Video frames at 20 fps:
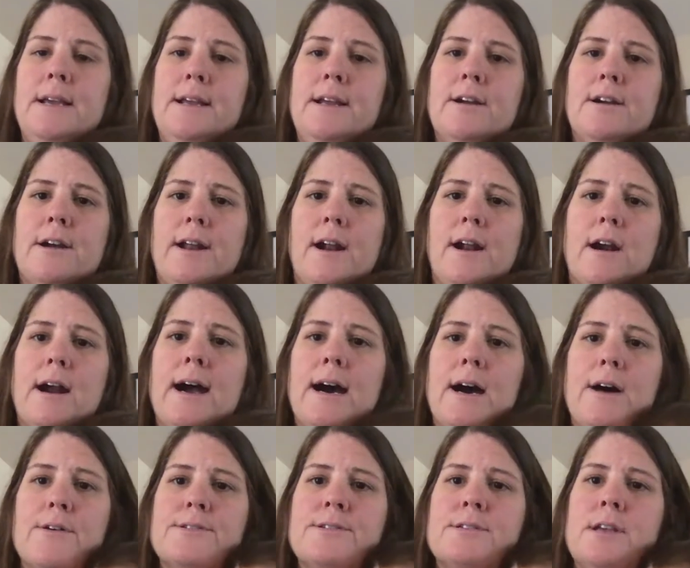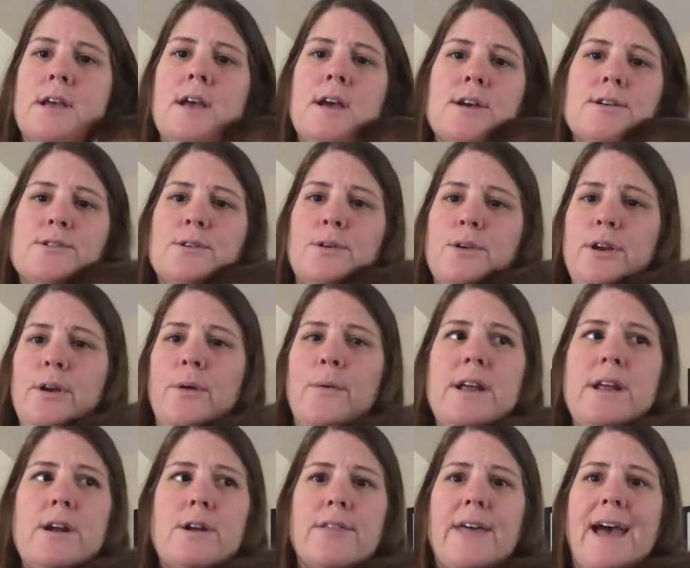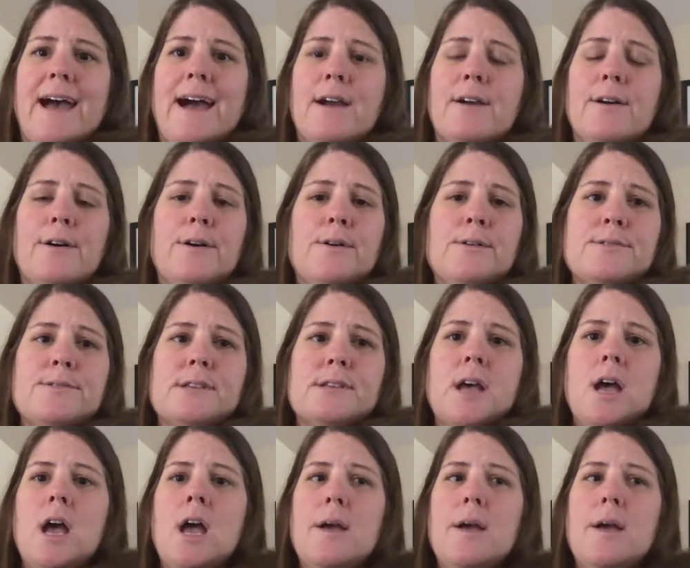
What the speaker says: here in our house, so you don't hear the echoes.